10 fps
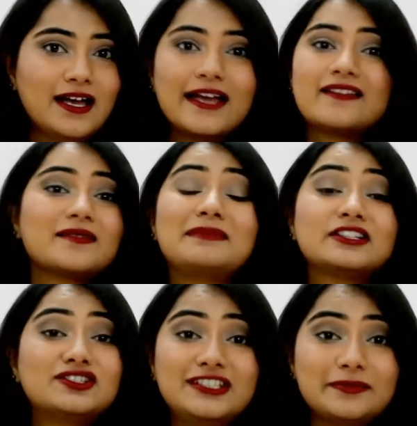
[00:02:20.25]
It's
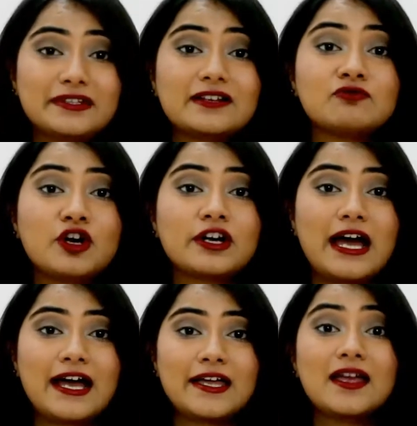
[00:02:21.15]
much cheaper than what
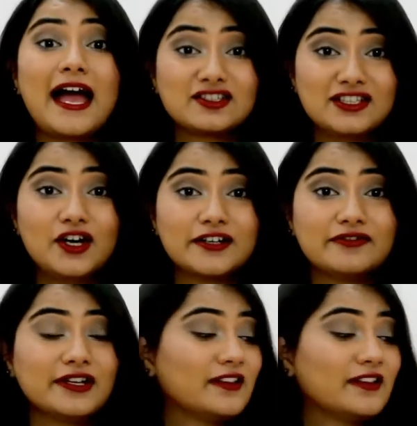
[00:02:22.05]
I actually got it for.